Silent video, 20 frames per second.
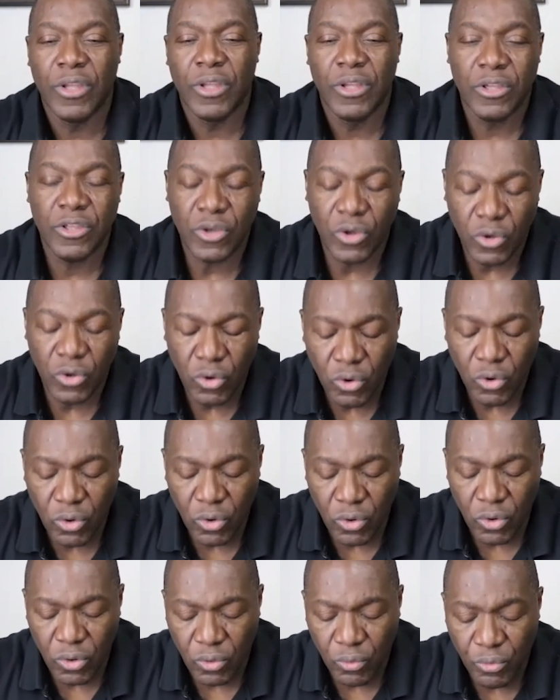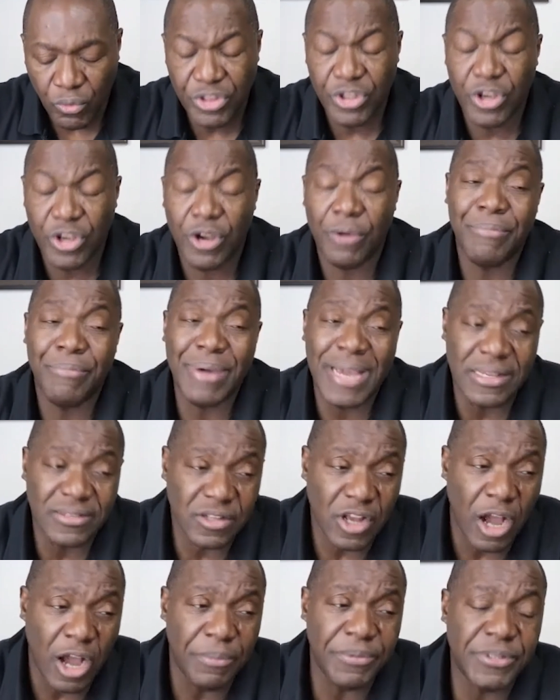You go with your best
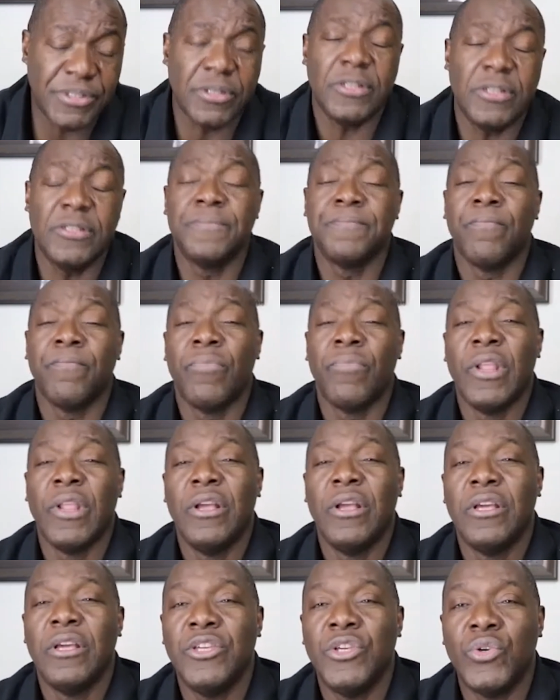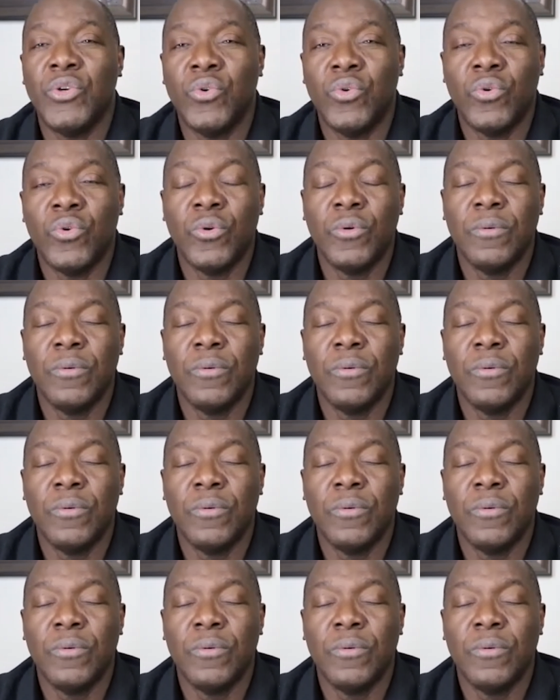option. You,